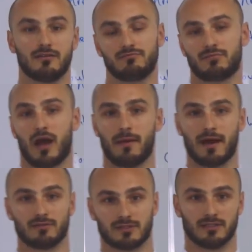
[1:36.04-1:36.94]
come
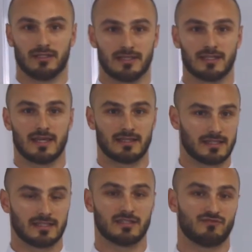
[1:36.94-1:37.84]
out and they're saying that
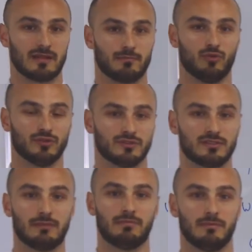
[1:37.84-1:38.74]
this is really important
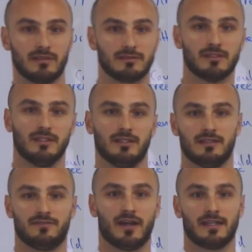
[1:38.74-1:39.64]
to implement
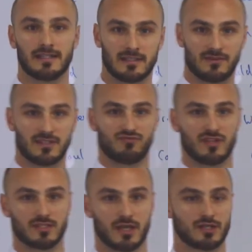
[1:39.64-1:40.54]
the findings of this
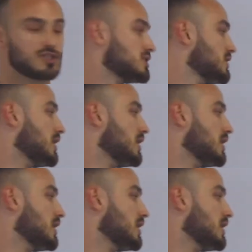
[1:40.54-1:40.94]
research.